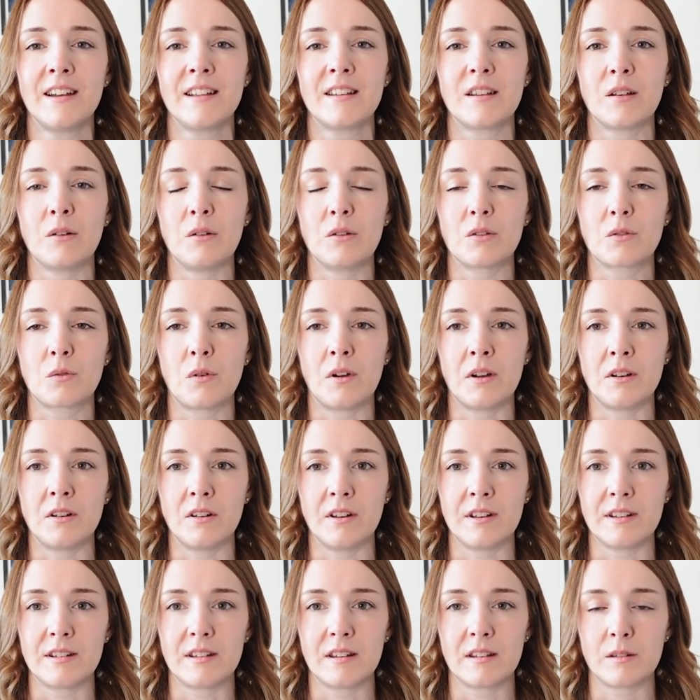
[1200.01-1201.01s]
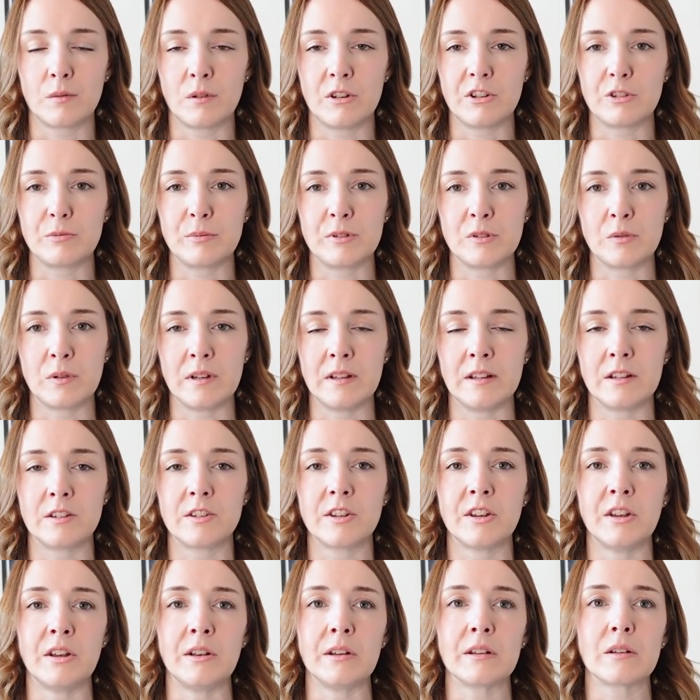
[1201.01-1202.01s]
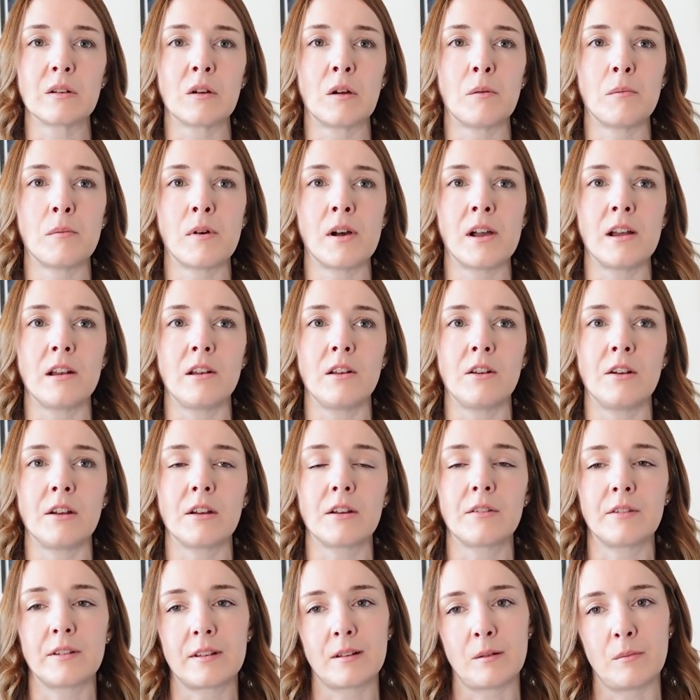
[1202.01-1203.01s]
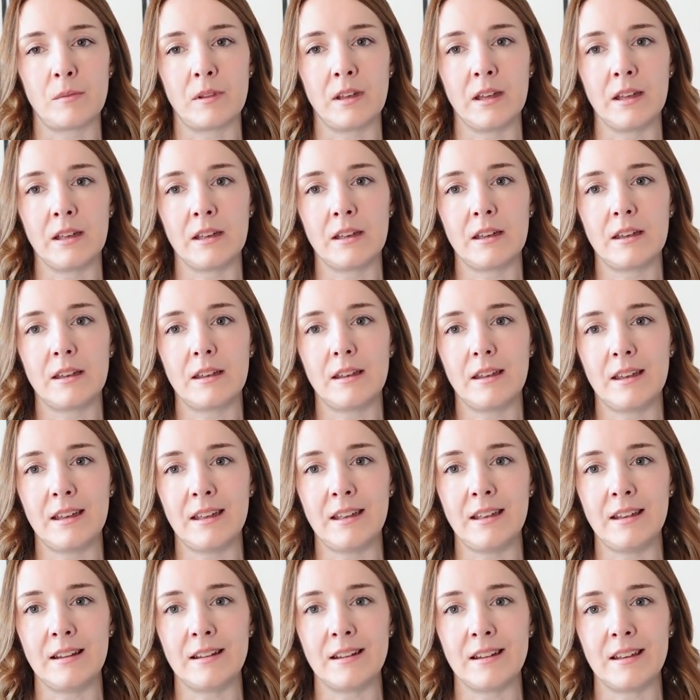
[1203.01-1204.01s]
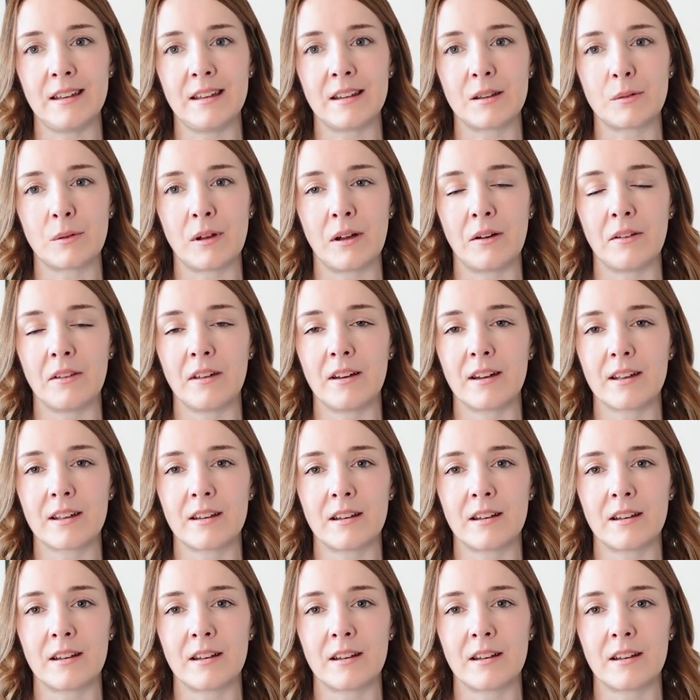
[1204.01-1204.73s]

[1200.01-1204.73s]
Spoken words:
So it's quite nice to switch between the two. So I might look for something easy as well that I